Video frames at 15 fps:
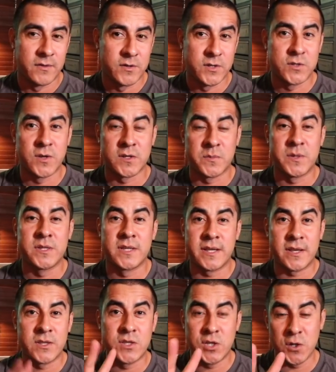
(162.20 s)
just trust me, she's
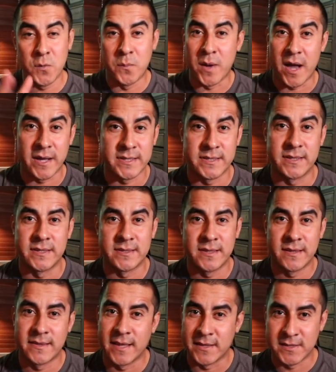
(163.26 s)
getting two boxes.
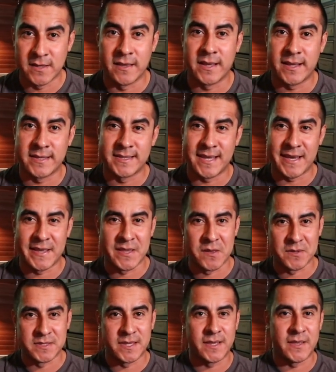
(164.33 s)
That's all I could say, and
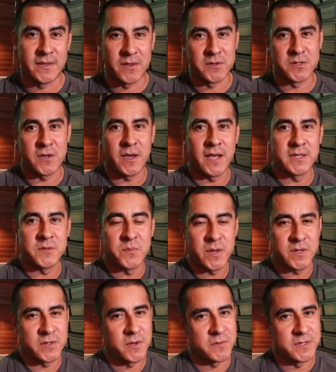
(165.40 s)
I'll send and I'll show you guys a
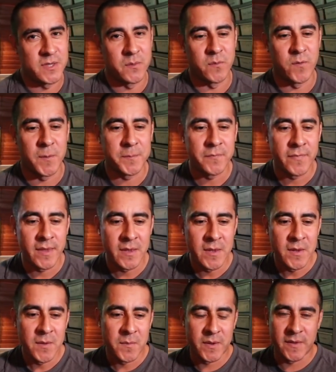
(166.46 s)
picture of some of them.
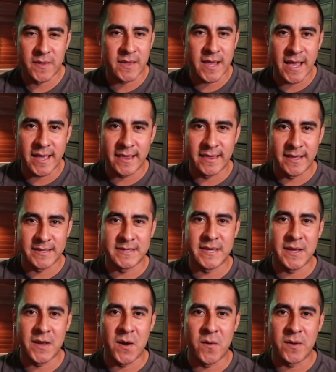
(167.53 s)
But other than that, let's
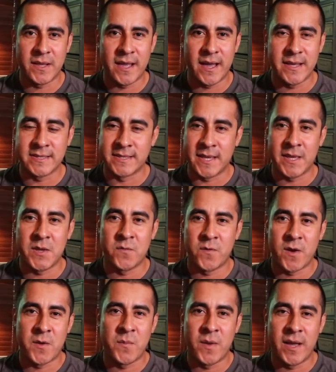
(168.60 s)
get going, guys. Thank you
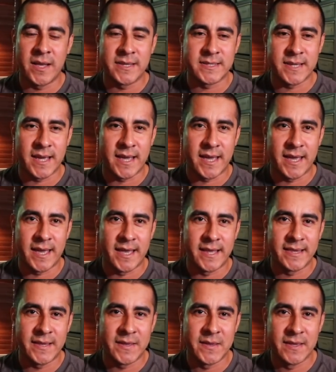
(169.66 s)
very much,
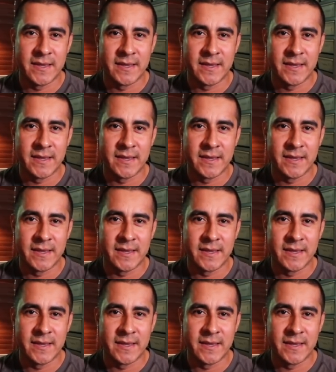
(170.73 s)
and